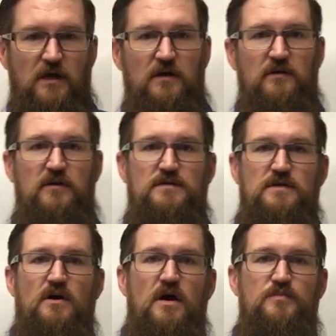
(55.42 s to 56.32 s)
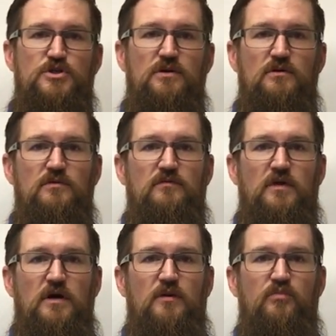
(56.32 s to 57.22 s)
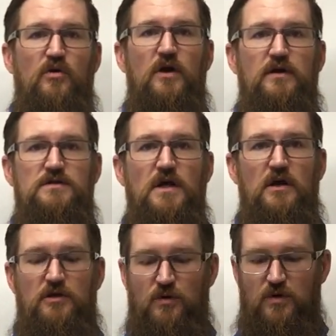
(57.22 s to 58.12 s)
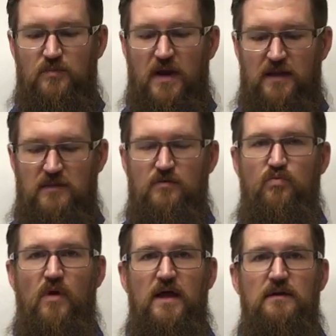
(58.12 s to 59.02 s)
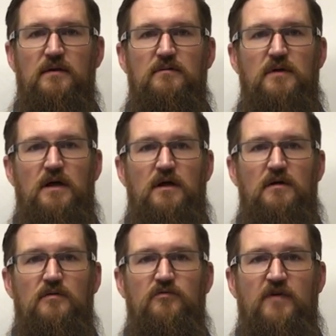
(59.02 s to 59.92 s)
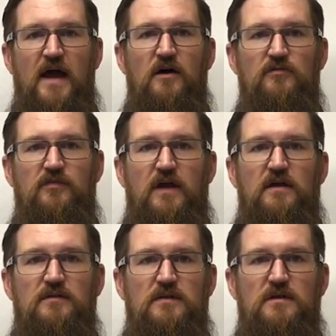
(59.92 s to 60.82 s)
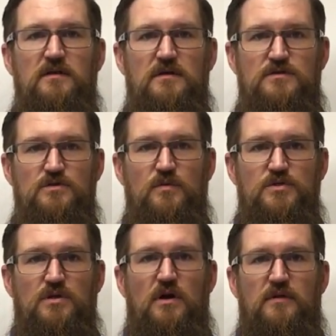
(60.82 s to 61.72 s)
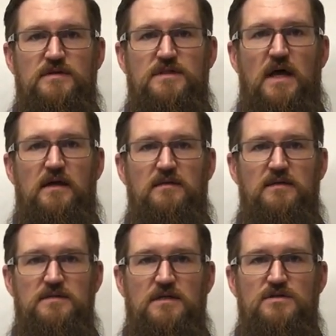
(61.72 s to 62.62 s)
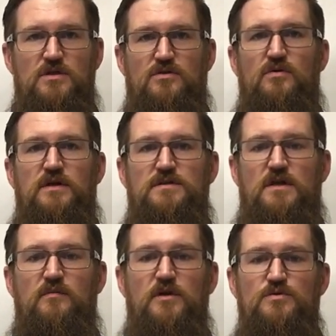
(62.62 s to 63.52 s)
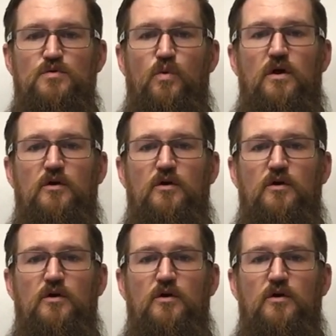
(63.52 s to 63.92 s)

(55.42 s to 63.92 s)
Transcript: an optional product noted by the red valve and the inscription on the side that says 30 centimeters of